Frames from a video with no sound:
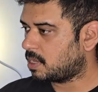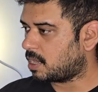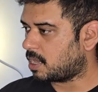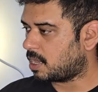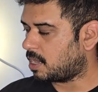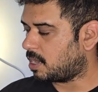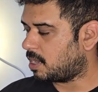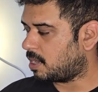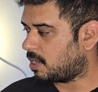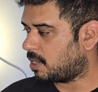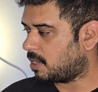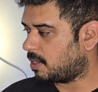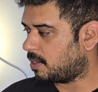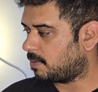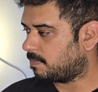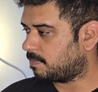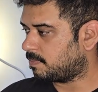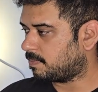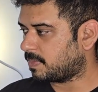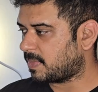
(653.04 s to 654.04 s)

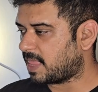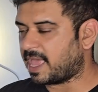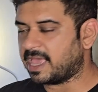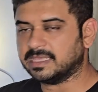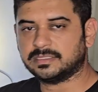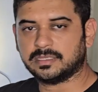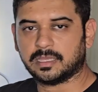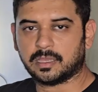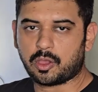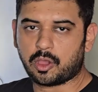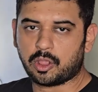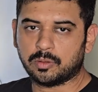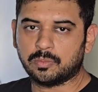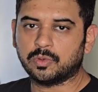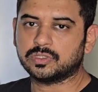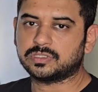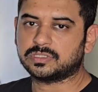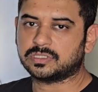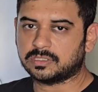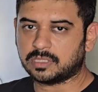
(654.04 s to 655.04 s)
as
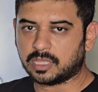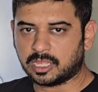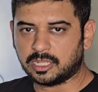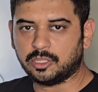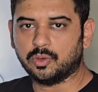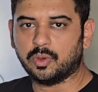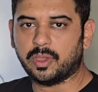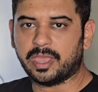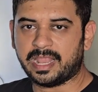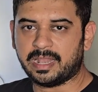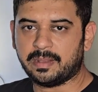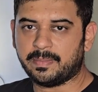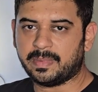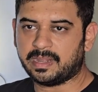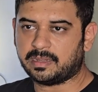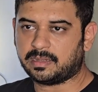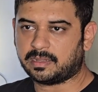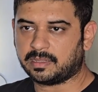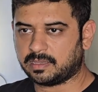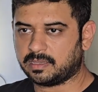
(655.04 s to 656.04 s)
almost a new
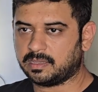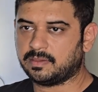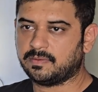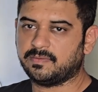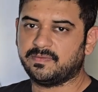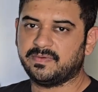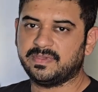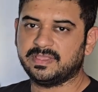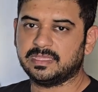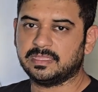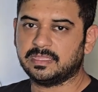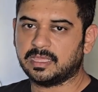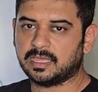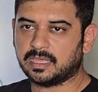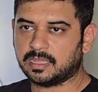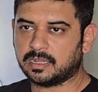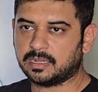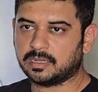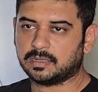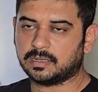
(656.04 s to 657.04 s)
helmet within
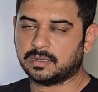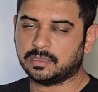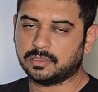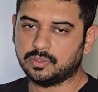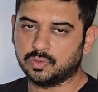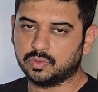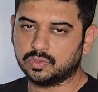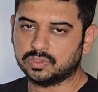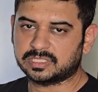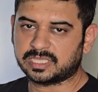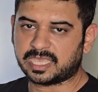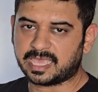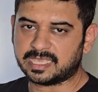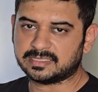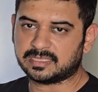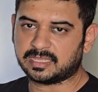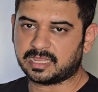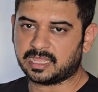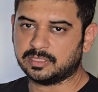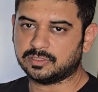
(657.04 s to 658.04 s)
a use
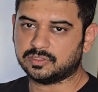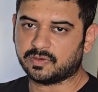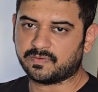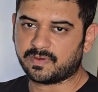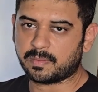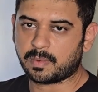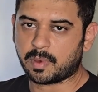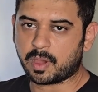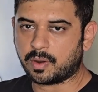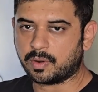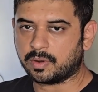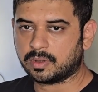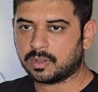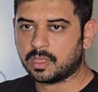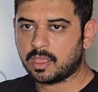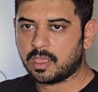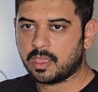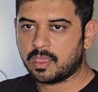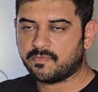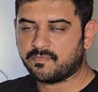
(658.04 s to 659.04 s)
case range of about
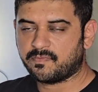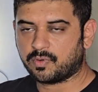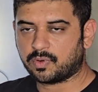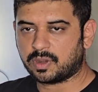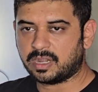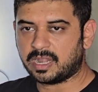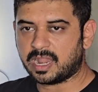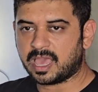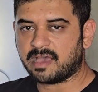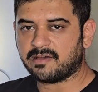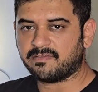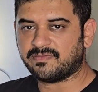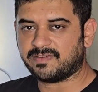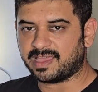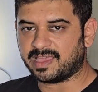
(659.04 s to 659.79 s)
4.5,